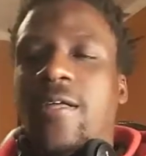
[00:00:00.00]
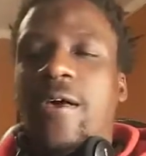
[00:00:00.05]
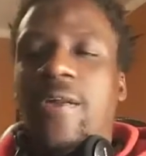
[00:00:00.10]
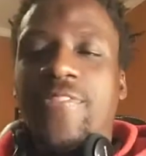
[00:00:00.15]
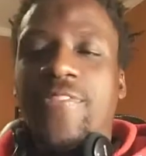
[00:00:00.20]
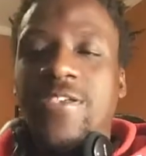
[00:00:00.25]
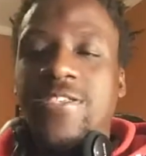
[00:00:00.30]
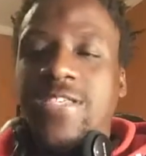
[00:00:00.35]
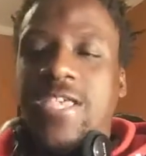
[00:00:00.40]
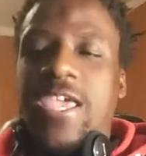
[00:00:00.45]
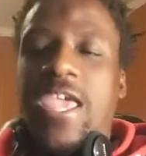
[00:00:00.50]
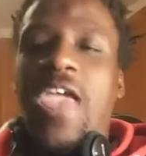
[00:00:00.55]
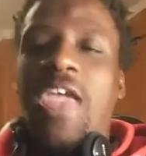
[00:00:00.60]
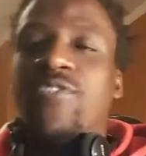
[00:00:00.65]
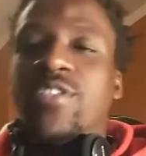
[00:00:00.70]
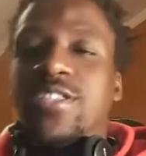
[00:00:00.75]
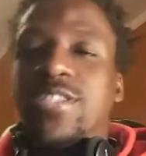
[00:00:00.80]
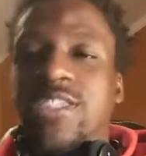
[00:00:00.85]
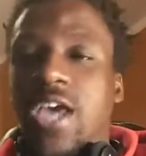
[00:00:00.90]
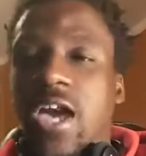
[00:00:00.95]
things I can't
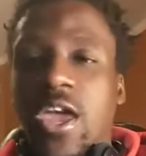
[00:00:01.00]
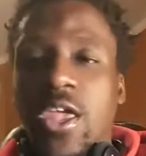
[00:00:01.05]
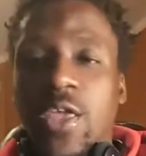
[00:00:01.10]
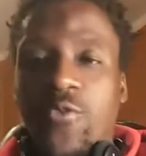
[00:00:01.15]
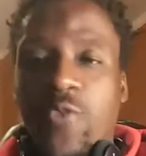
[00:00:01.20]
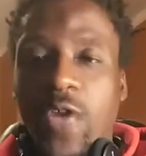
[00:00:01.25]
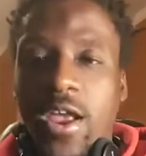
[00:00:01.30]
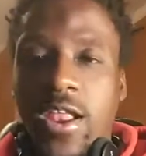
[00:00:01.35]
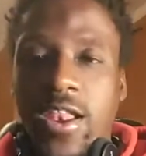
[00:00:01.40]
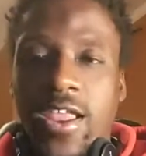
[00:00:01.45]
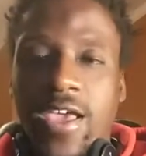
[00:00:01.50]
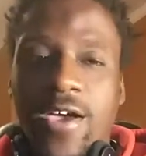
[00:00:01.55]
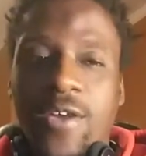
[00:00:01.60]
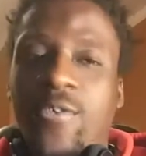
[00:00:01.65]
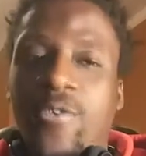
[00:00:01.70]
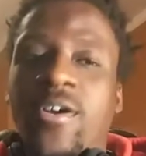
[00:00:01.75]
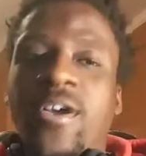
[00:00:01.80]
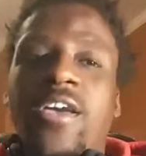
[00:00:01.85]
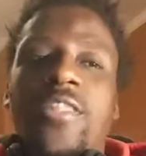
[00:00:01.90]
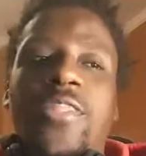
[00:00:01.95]
even tell you right
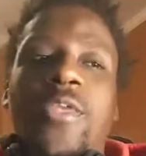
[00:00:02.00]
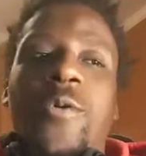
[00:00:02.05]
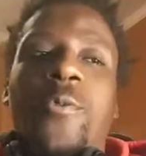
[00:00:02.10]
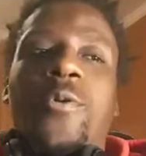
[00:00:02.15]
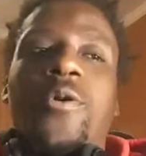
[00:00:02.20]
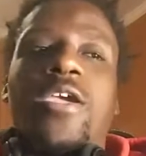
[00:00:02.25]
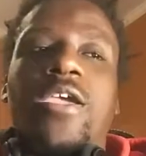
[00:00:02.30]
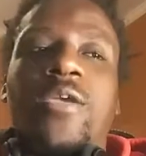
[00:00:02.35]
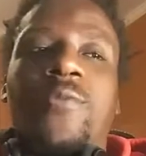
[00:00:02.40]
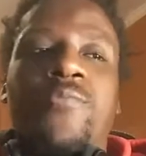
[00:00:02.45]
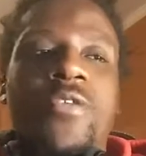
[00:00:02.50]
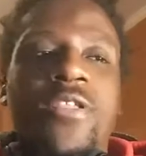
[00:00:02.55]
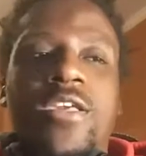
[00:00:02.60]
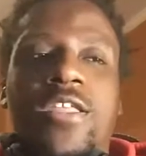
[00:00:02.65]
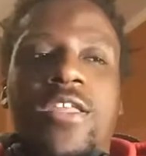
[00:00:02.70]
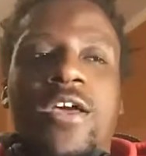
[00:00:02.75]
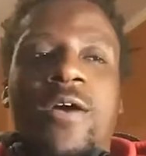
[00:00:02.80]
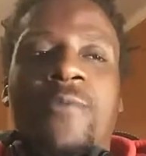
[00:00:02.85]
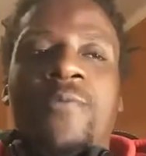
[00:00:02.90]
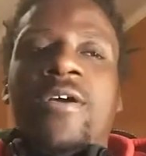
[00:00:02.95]
now, that we're going to get
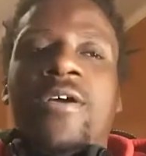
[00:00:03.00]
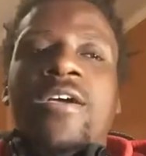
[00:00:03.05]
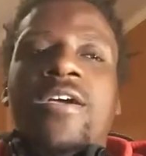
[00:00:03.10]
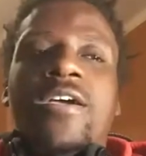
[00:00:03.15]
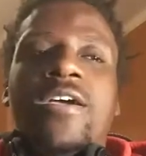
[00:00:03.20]
printed up.